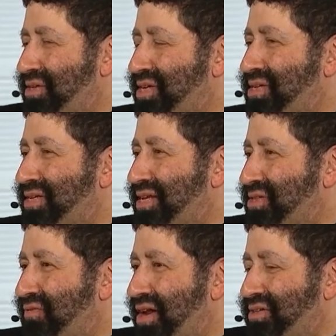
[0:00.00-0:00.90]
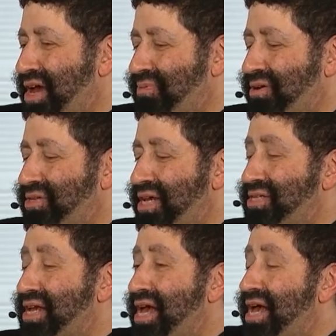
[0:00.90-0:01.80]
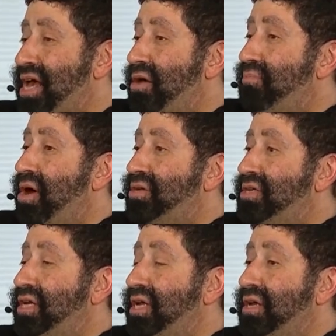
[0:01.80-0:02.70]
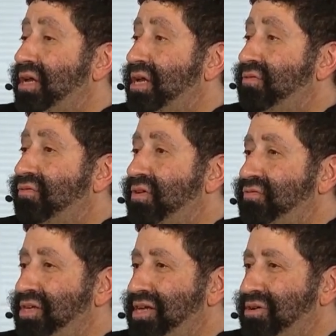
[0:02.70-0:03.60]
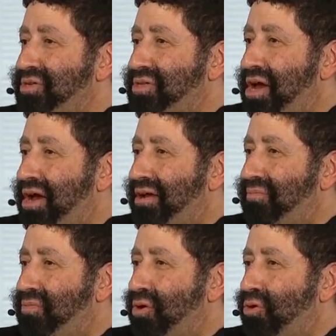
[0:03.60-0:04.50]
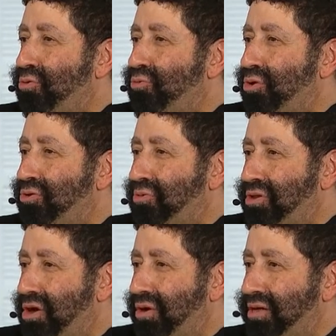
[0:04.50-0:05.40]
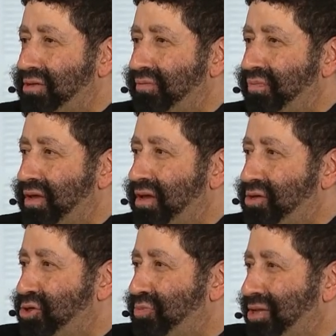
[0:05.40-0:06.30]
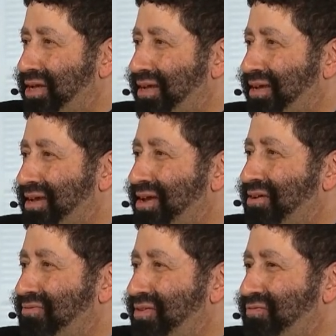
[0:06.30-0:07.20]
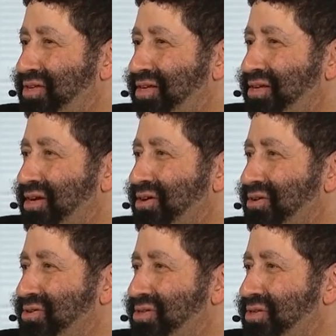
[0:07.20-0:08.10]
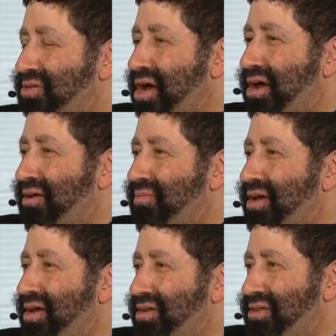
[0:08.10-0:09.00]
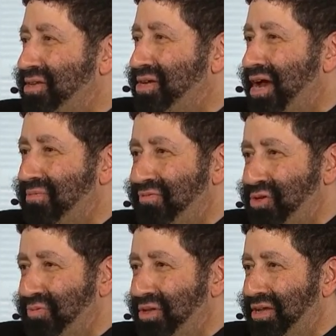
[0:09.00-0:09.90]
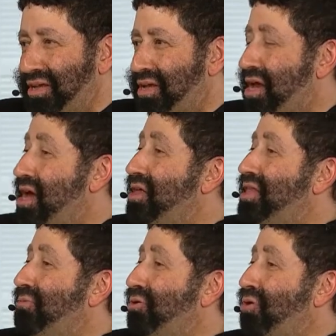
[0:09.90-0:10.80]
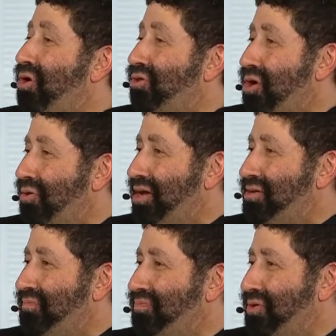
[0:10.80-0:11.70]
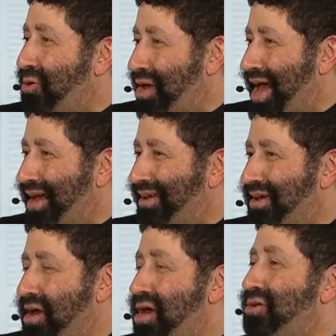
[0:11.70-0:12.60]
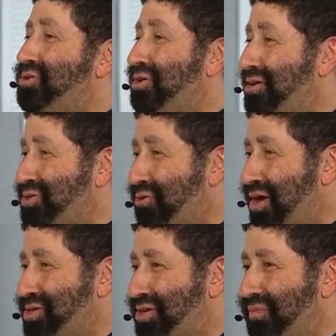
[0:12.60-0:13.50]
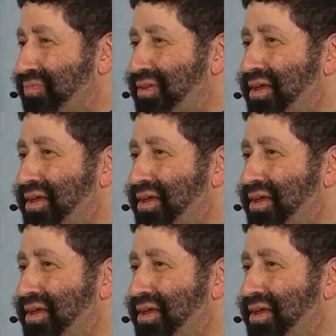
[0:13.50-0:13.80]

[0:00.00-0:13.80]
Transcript: He says, in his final time period, he says, but in 50 years' time, the whole world will know it. Jubilee. 50 years' time, the time of Jubilee, they will all know it. Okay, so here's the question.